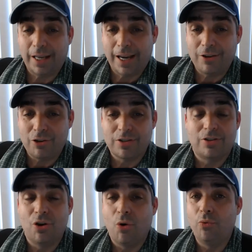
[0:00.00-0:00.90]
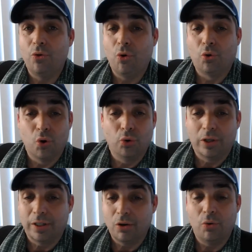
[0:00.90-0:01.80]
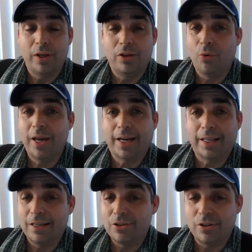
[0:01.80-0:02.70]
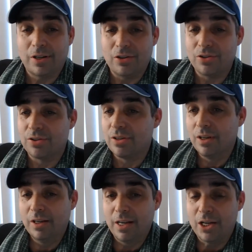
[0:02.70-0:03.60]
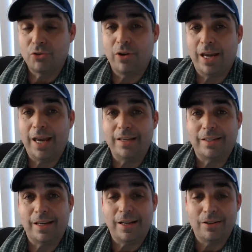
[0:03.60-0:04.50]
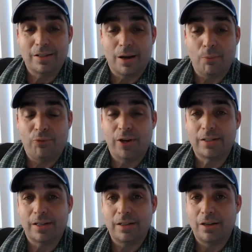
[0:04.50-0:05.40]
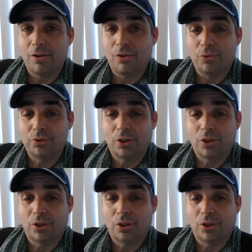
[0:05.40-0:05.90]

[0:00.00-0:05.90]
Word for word: a day, just no no cooling, no no air conditioning, just straight AC, just come fix it, you know.